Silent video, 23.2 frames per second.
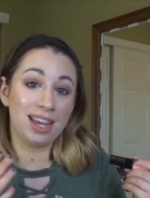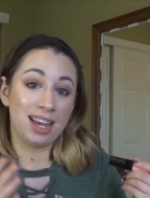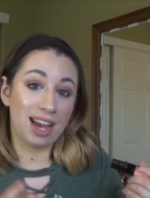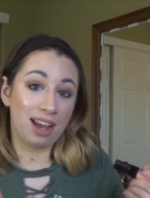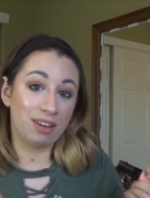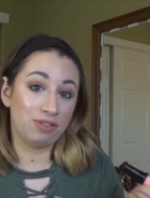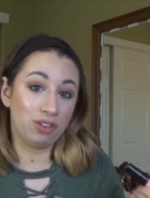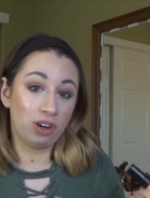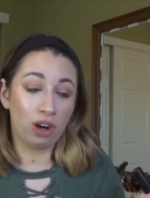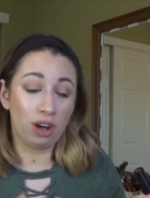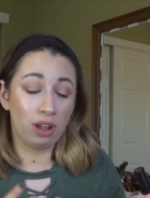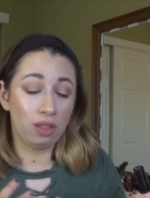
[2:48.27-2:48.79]

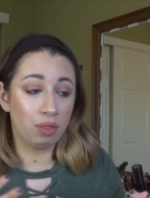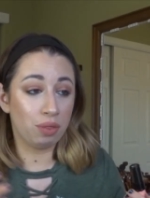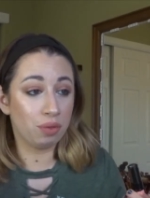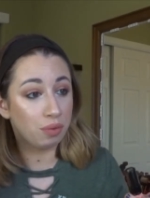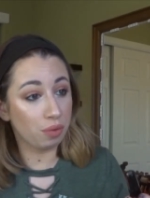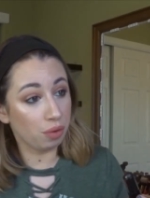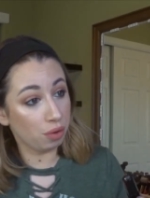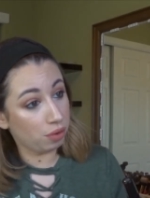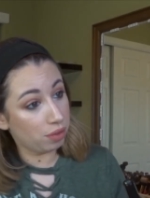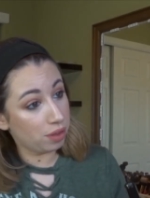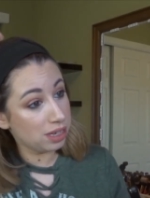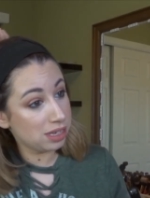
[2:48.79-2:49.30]
I've gone
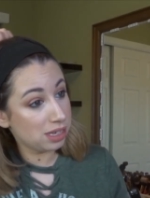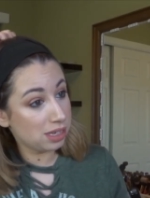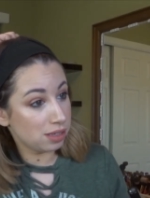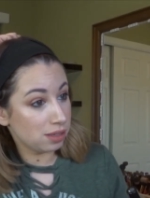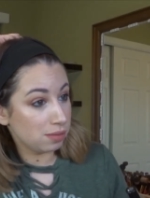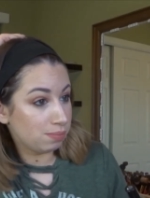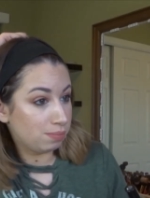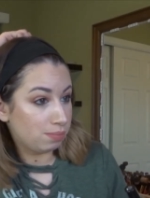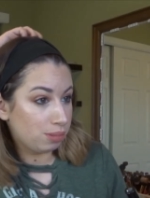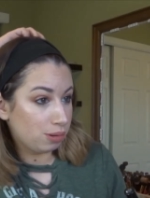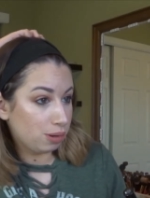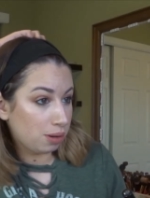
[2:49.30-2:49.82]
through, this is
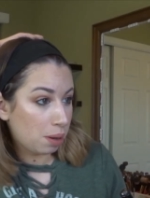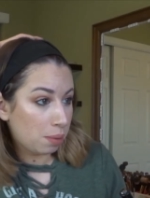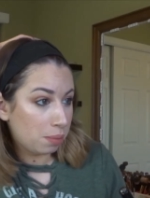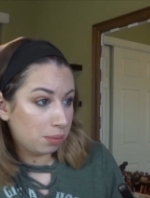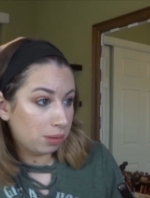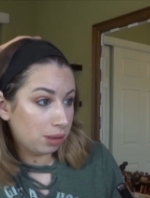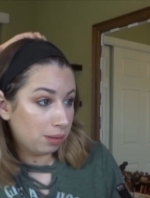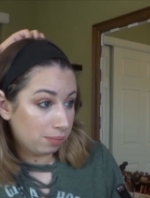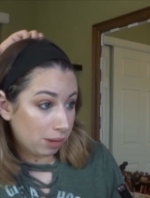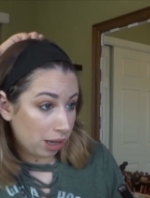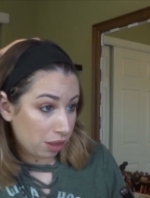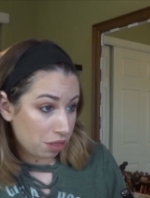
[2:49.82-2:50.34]

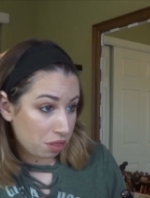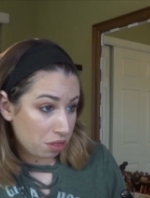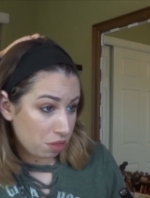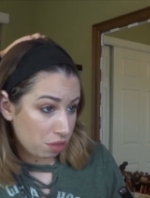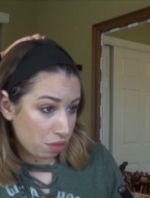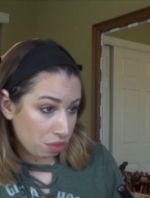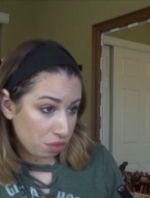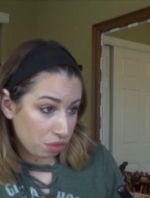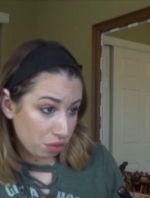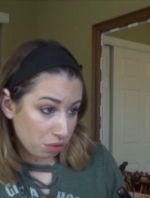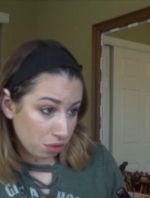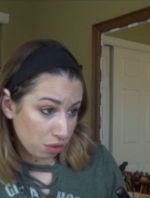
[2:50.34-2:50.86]
probably my
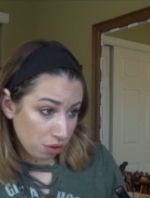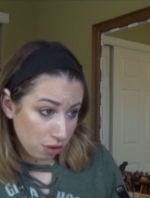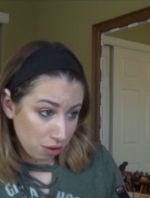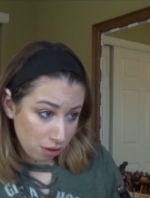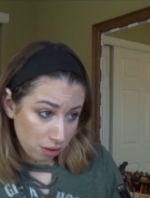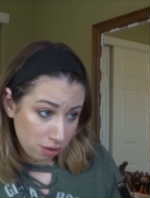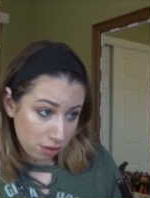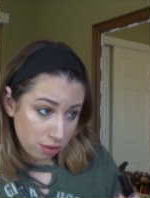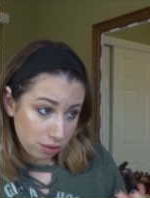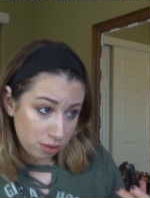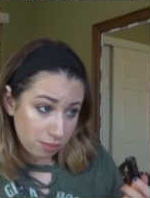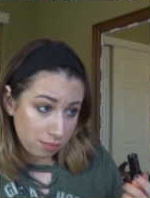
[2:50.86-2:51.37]

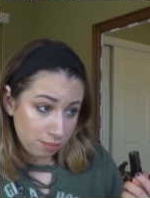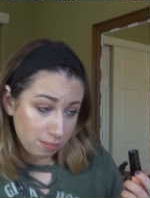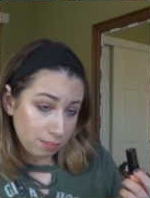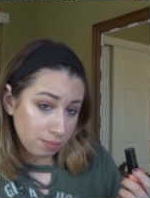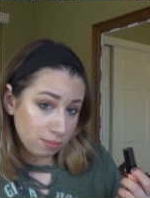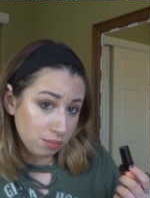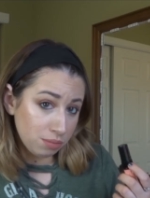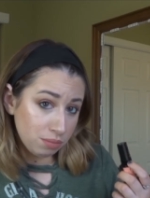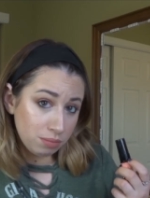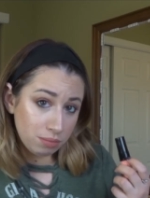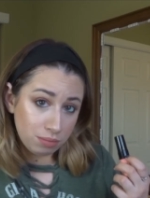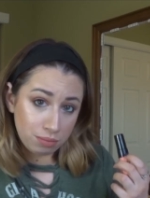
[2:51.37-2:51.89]
third
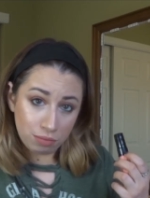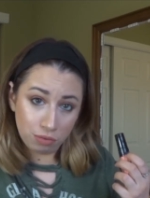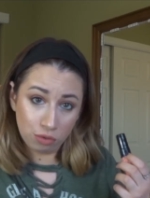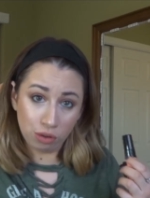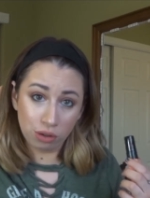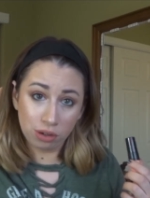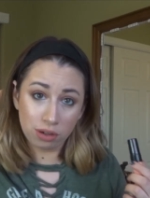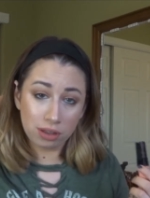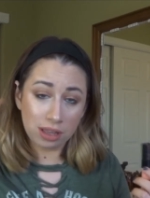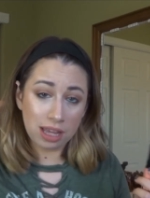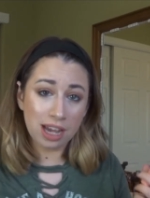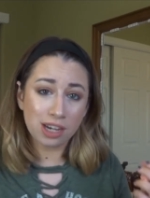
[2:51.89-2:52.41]

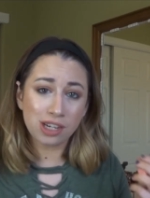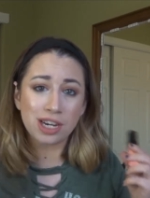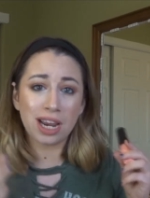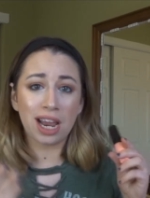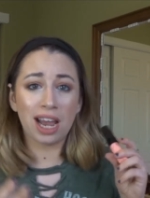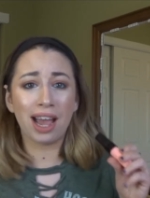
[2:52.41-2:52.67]
roller lash.